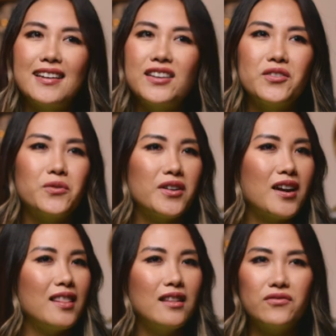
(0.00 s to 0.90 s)
you know what?
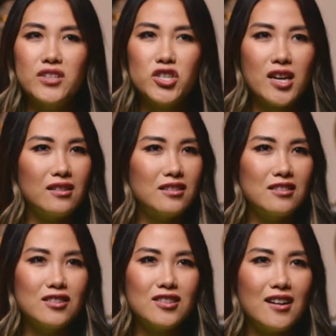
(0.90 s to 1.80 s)
I love the
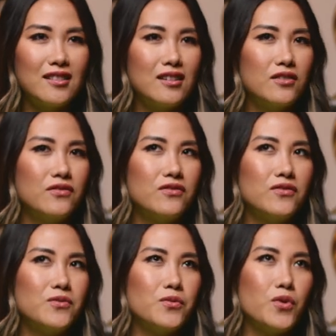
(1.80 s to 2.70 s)
challenge. I love
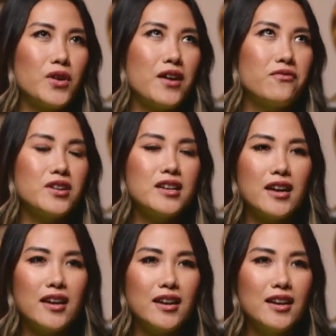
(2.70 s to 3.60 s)
what every
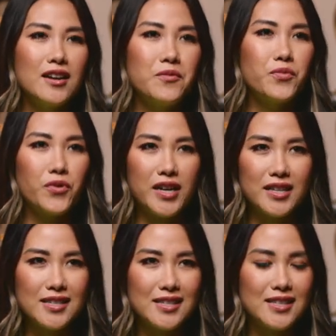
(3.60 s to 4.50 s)
day
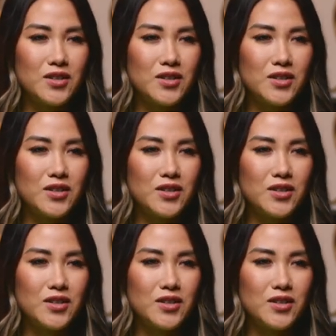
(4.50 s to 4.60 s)
brings. It's